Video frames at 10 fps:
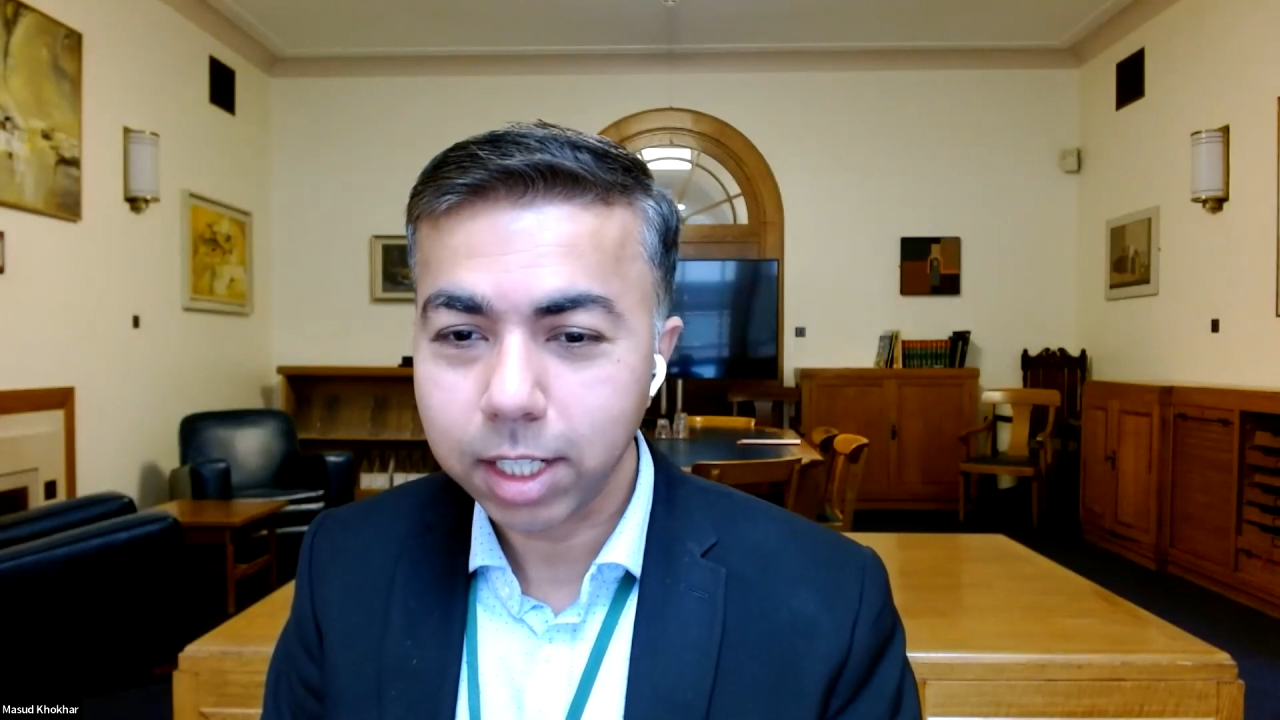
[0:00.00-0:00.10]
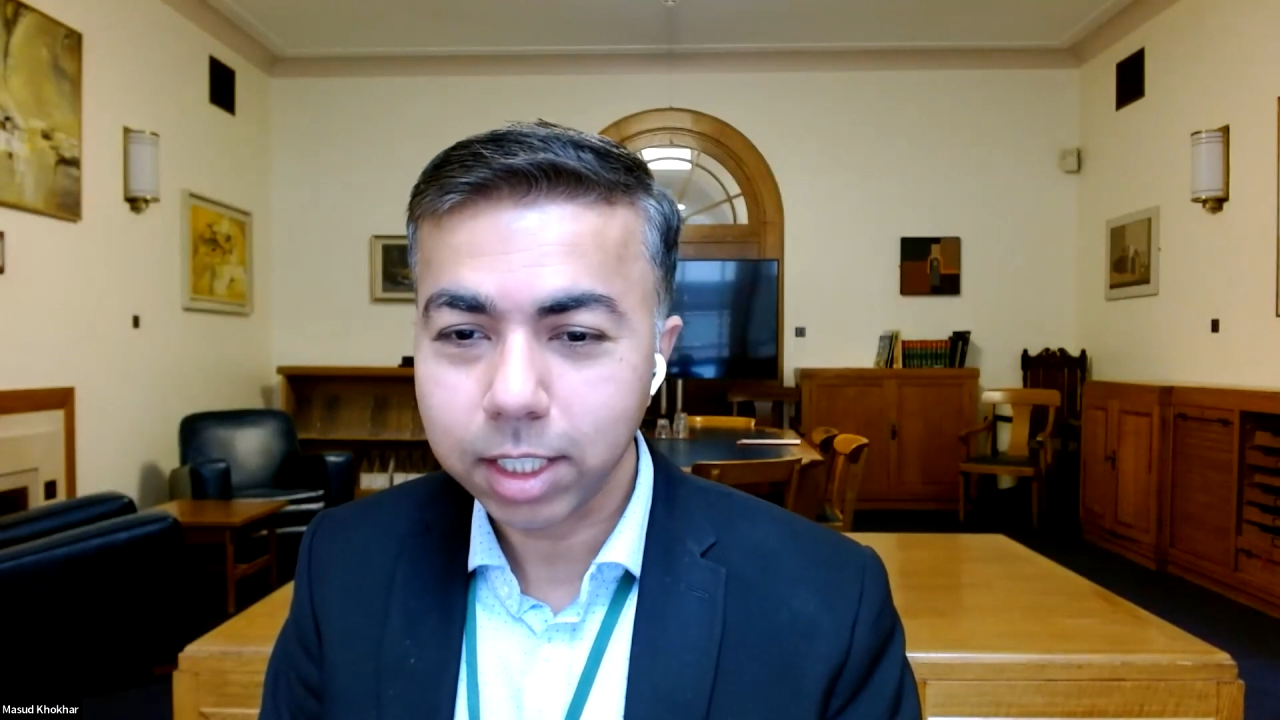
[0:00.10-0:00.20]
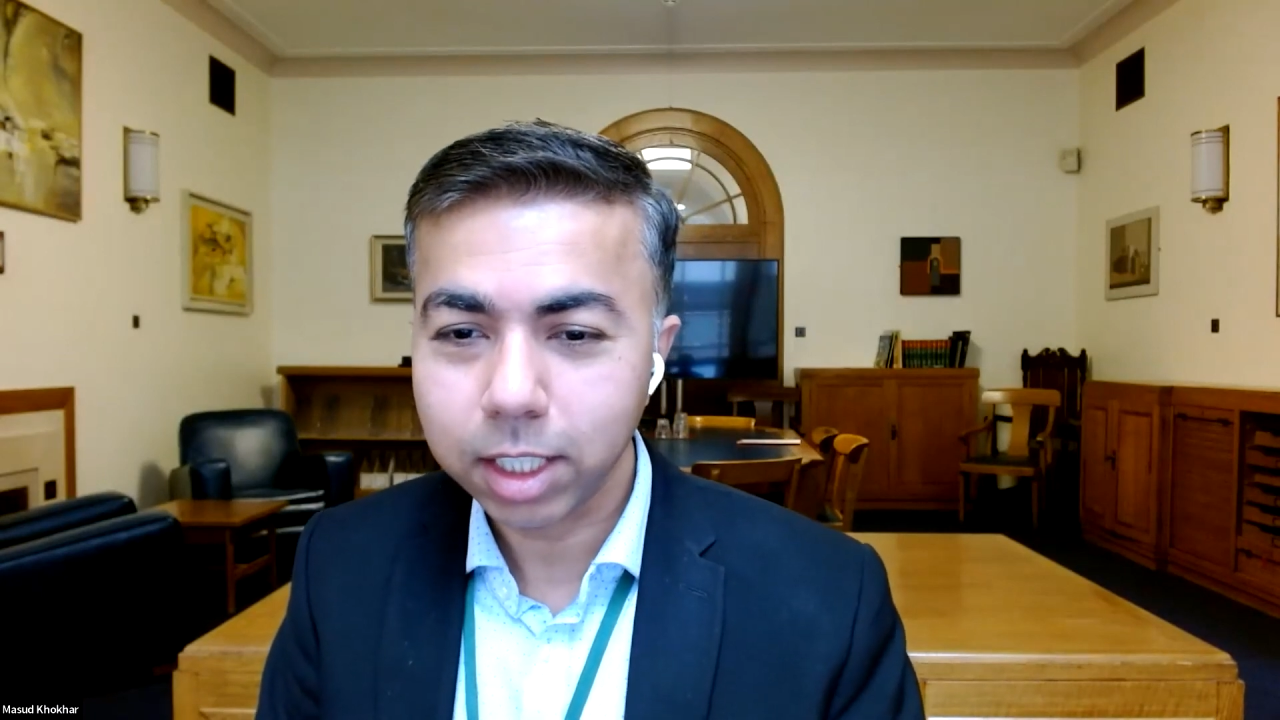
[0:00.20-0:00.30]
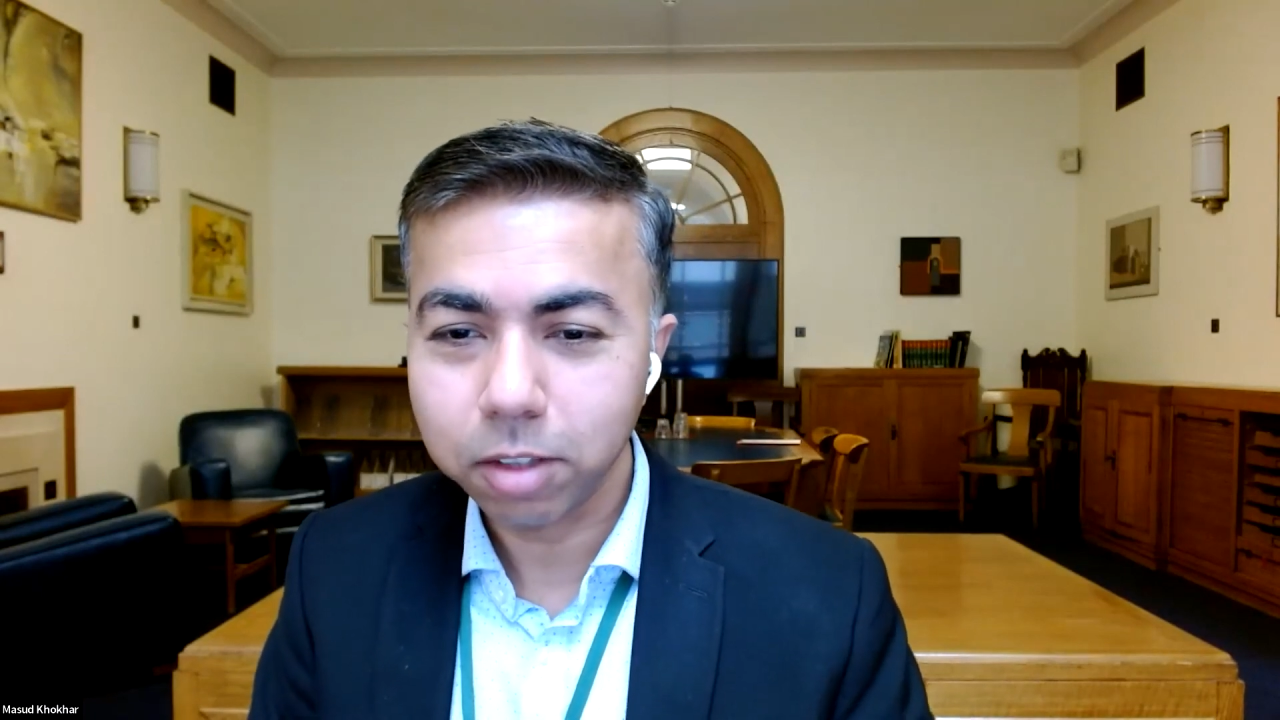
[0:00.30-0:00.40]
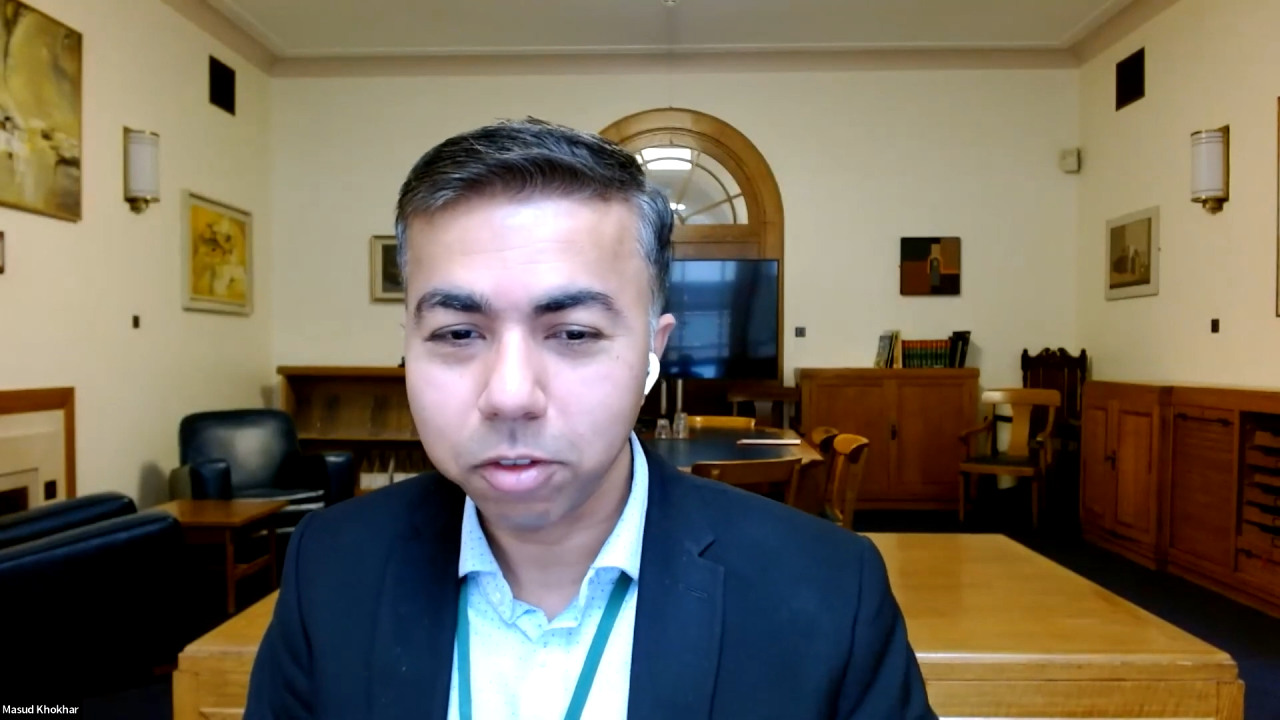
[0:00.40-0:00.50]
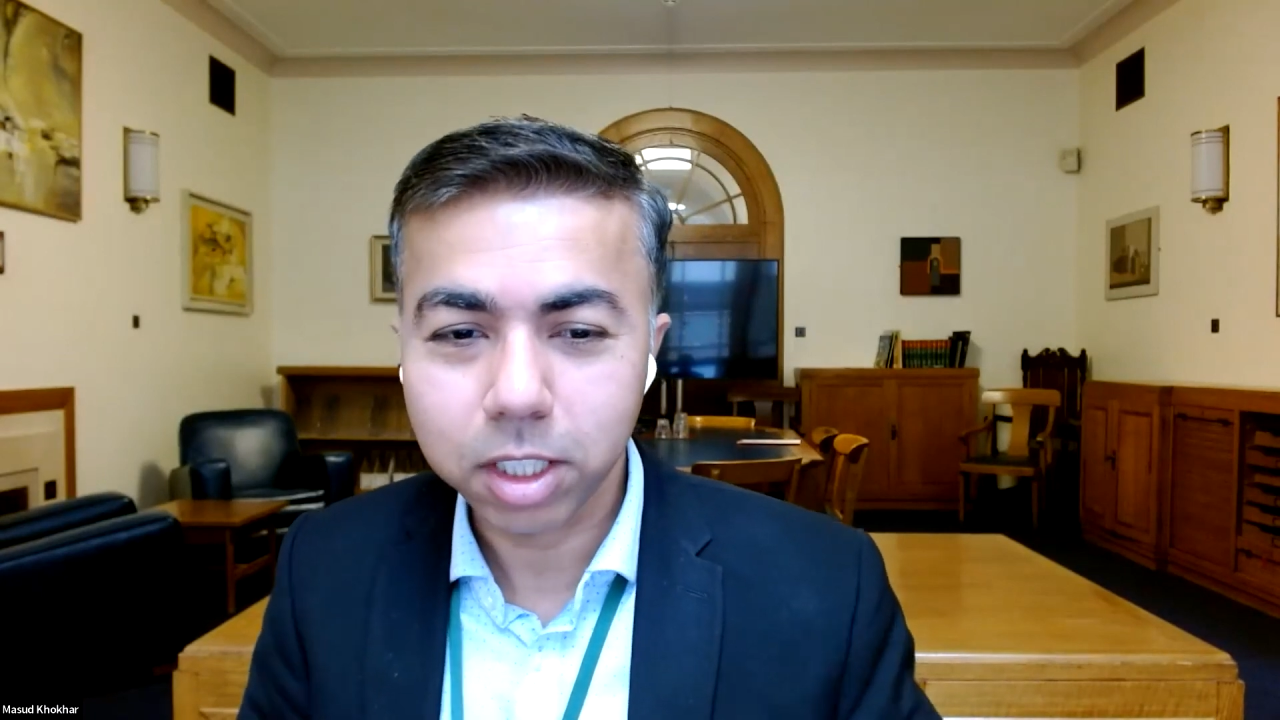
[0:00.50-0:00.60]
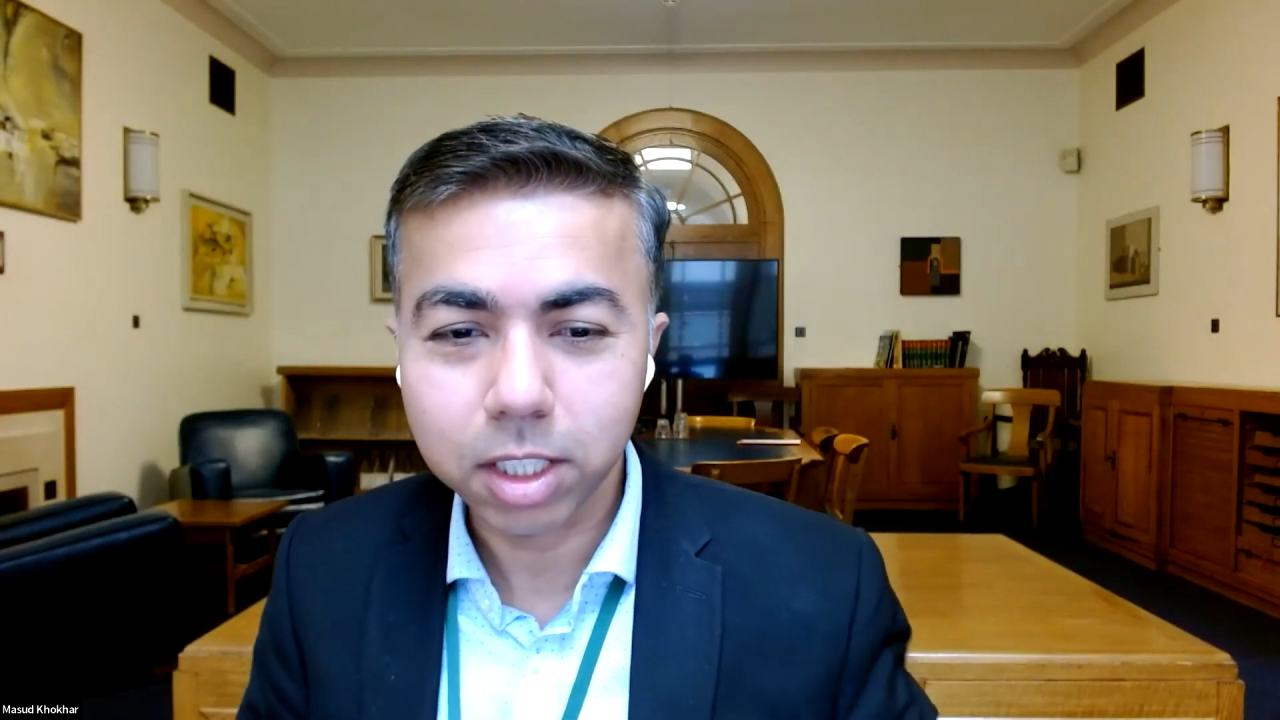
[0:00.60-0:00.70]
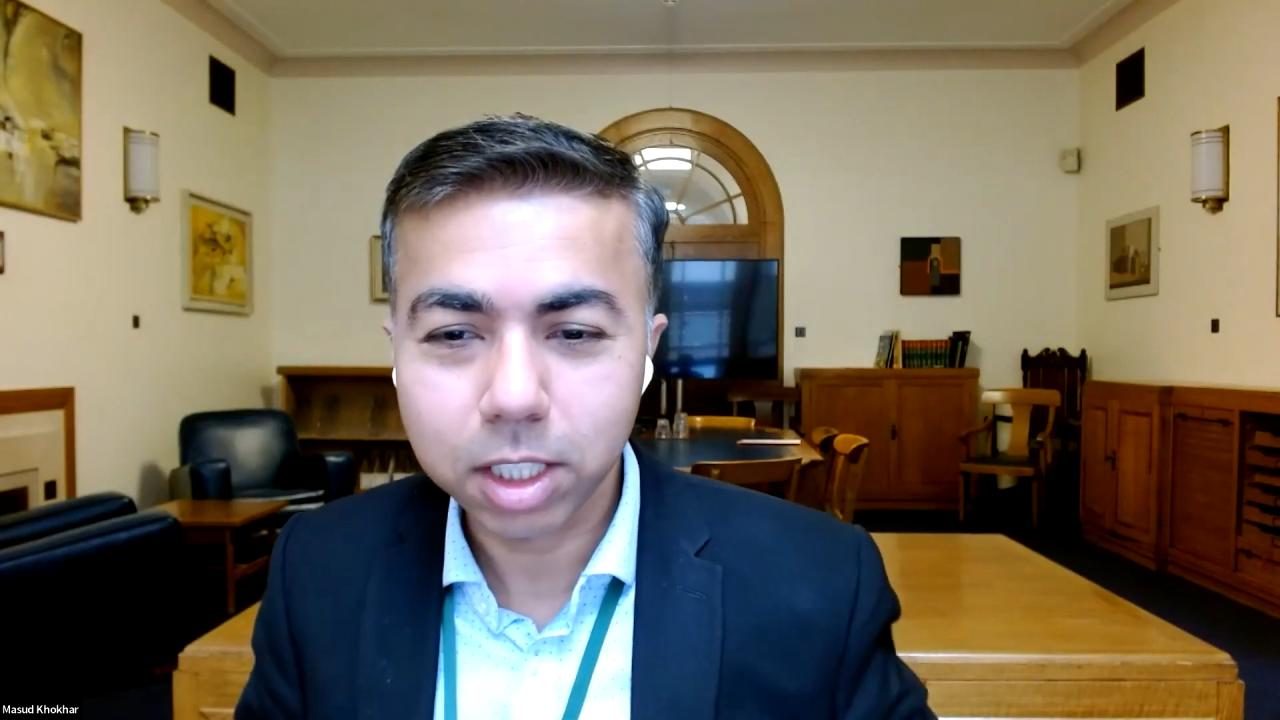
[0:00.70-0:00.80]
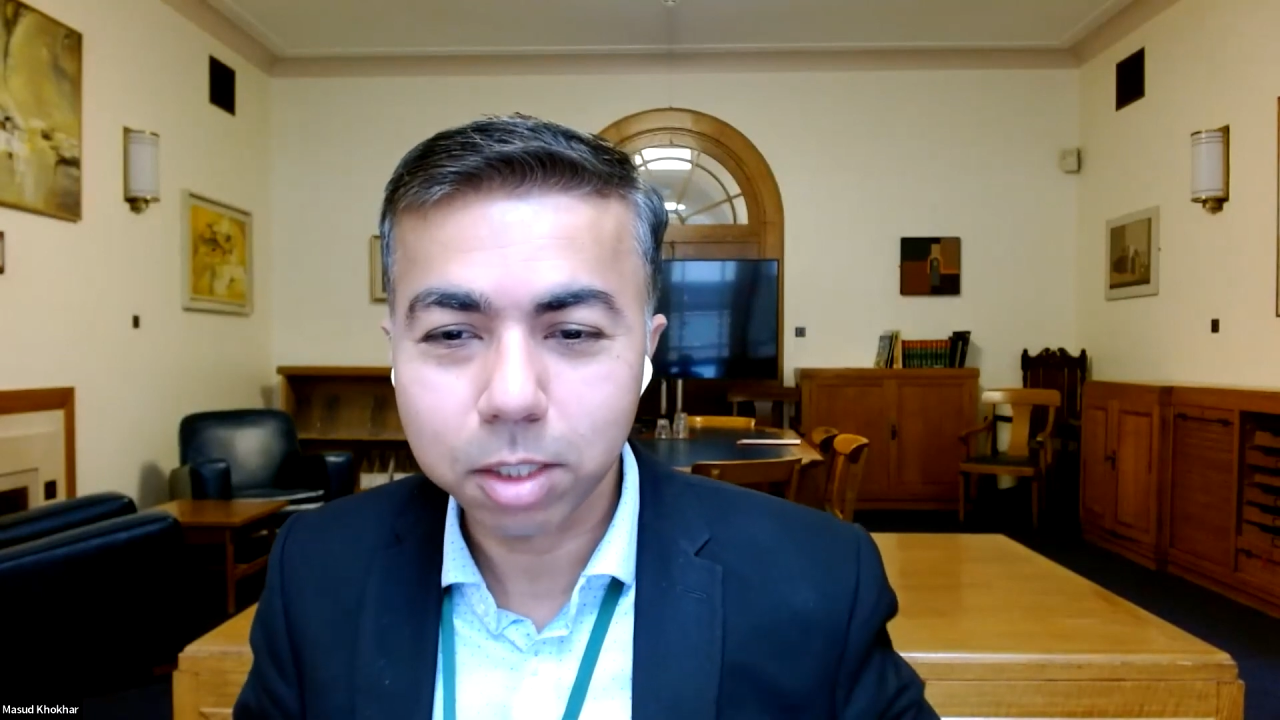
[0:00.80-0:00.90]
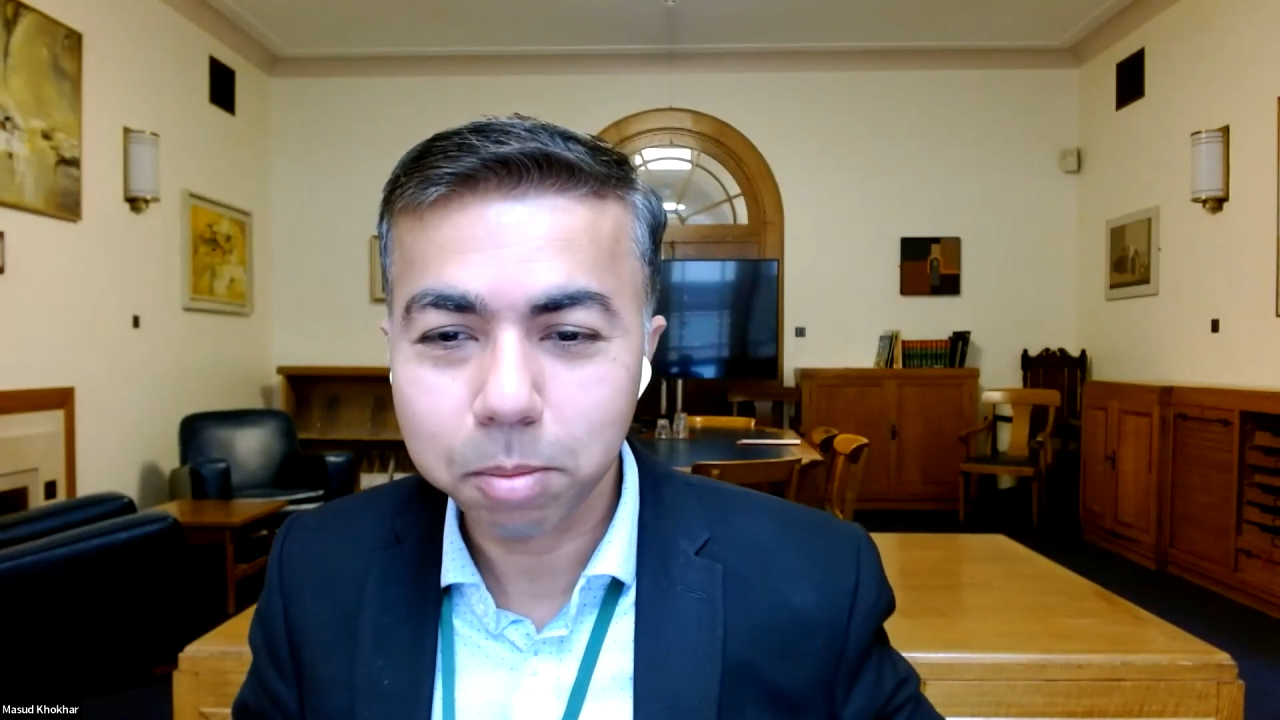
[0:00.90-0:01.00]
I can give on
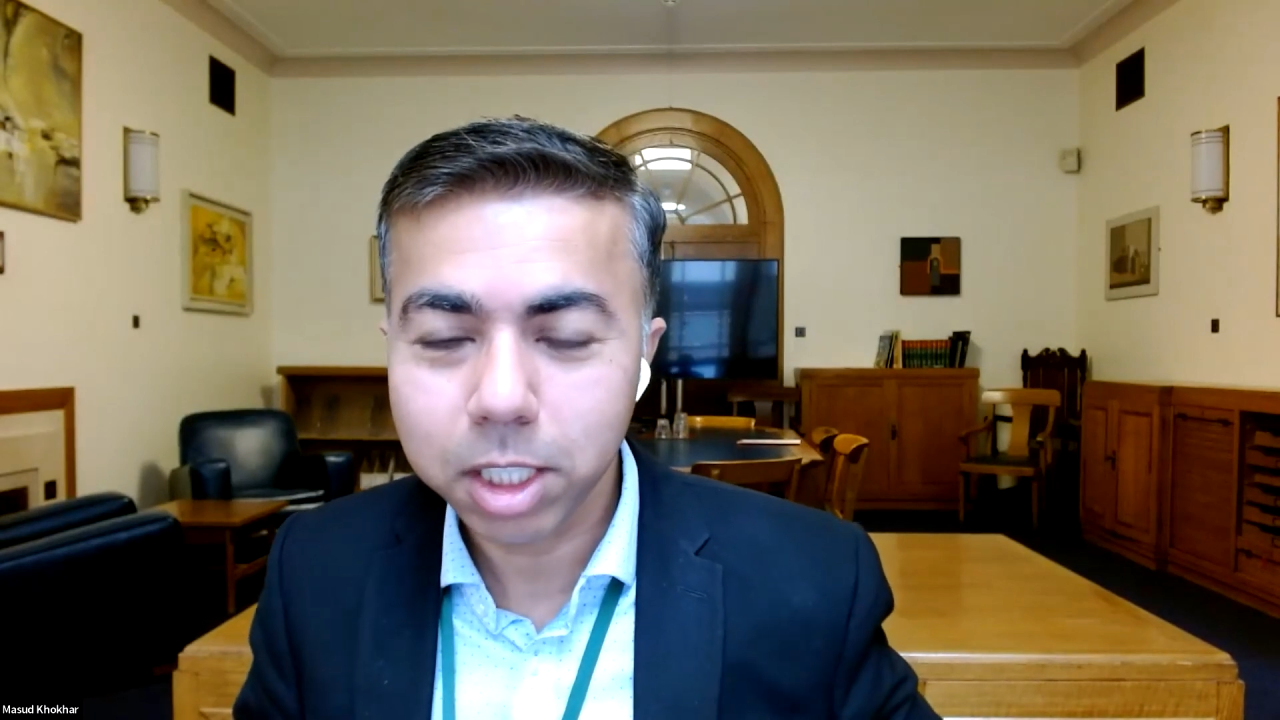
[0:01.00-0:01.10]
this is